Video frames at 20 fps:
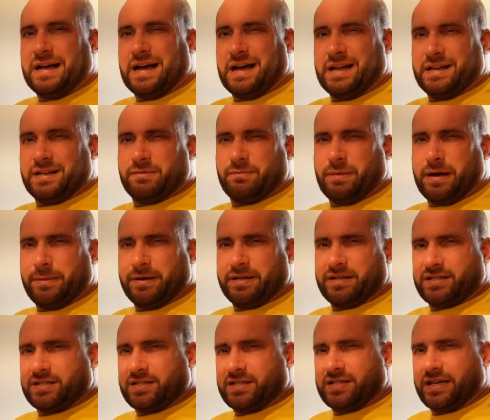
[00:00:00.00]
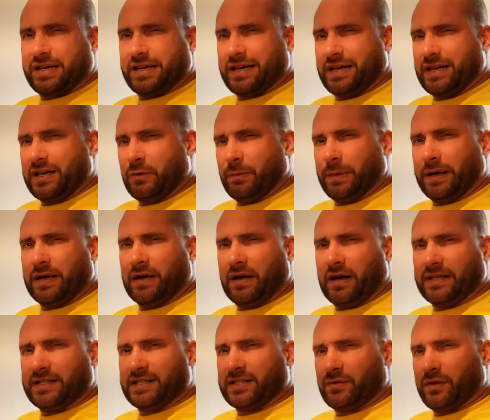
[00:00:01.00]
and maybe just take it a little bit
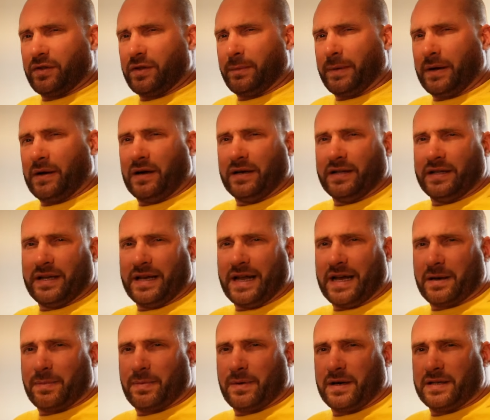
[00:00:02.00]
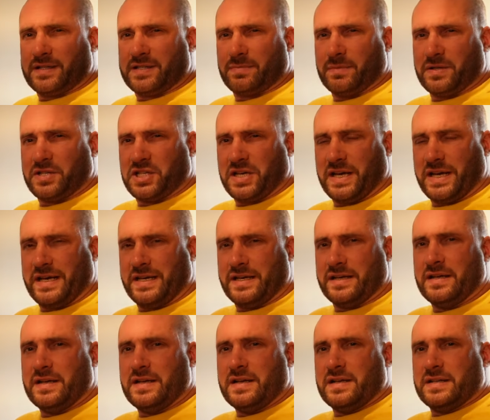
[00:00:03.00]
lighter on the behind the neck press machine
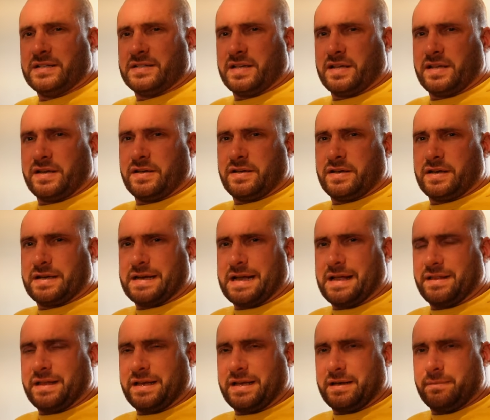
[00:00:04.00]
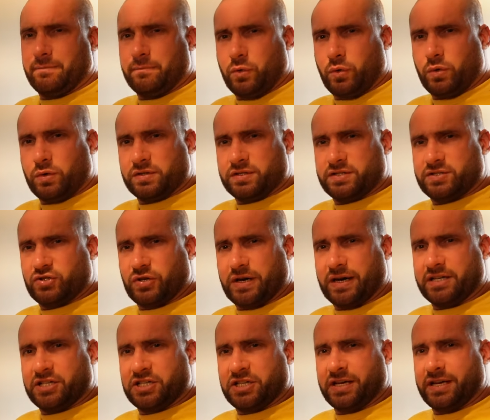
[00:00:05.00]
so that you could get the more
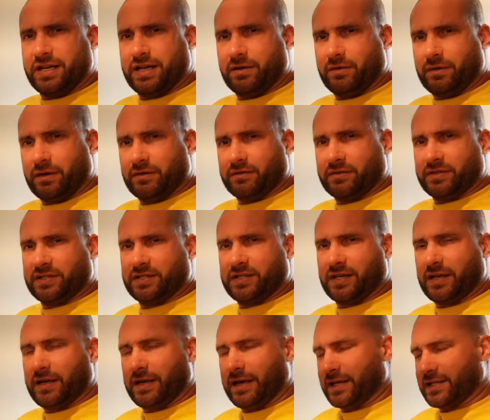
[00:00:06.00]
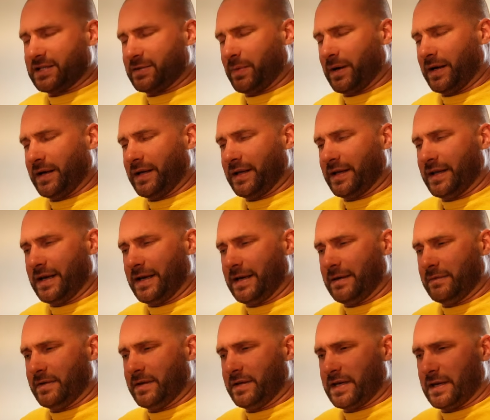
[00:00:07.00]
stretch in it I was explaining there
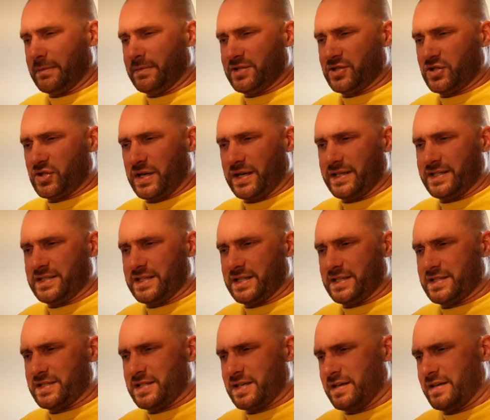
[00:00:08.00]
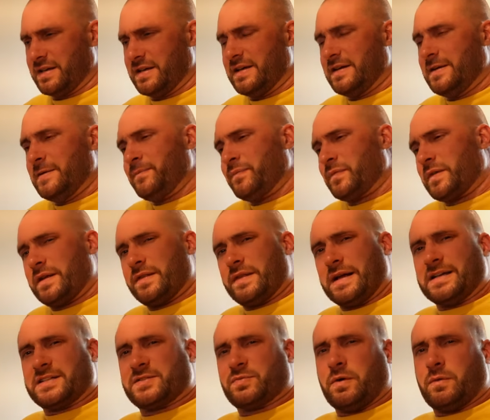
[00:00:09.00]
and demonstrating. So
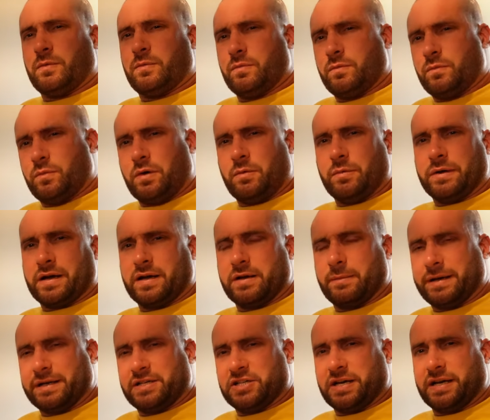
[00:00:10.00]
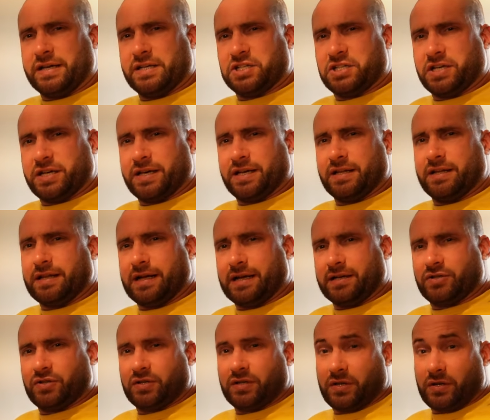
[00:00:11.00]
that's what we're going to be changing in that
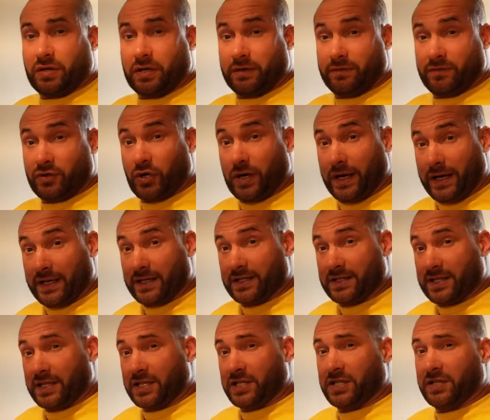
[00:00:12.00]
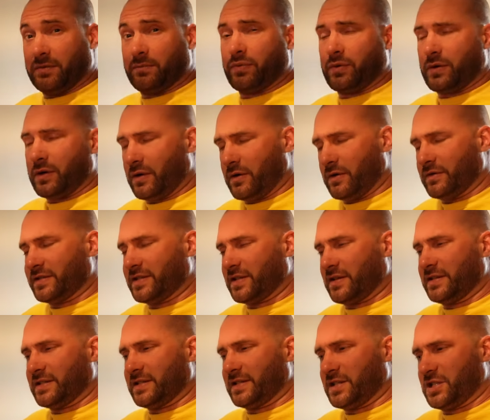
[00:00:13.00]
kind of training session,
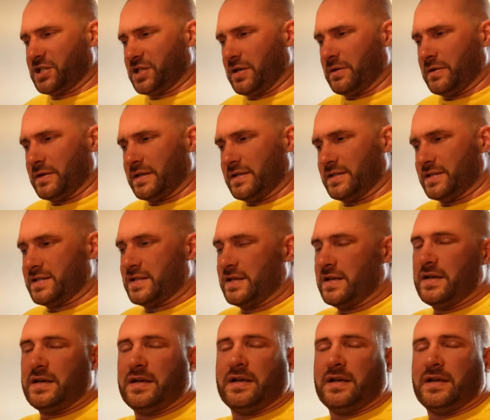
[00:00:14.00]
prioritizing shoulders.